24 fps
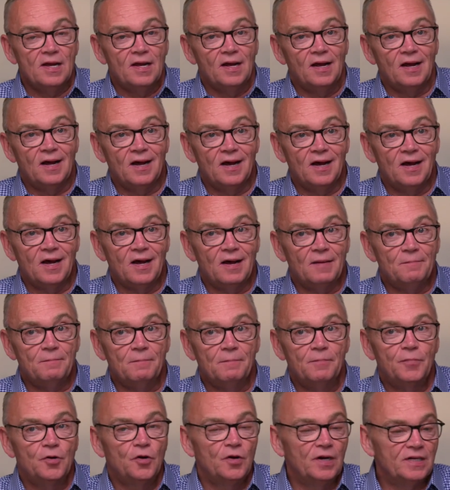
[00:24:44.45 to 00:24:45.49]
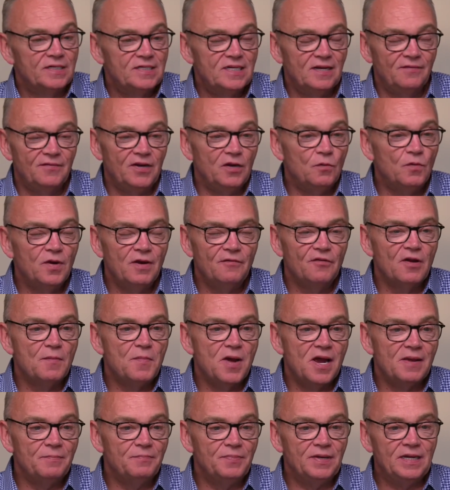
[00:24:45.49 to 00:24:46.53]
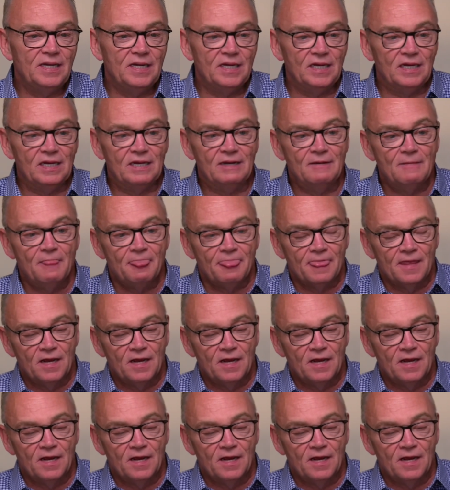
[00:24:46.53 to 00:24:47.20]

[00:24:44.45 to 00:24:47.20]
productivity, whatever it might be.